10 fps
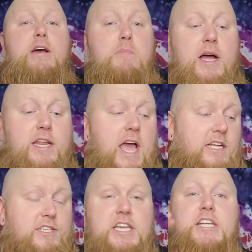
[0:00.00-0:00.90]
But
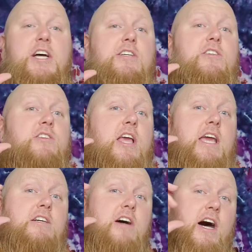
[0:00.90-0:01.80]
yes, he does
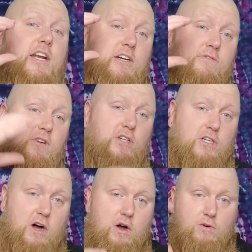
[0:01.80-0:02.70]
a lot of
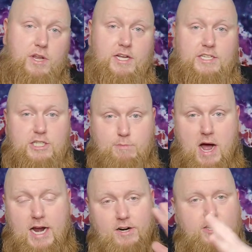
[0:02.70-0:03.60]

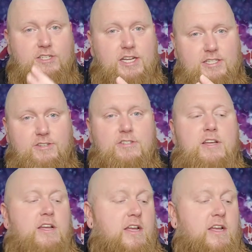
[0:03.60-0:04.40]
cologne-inspired scents,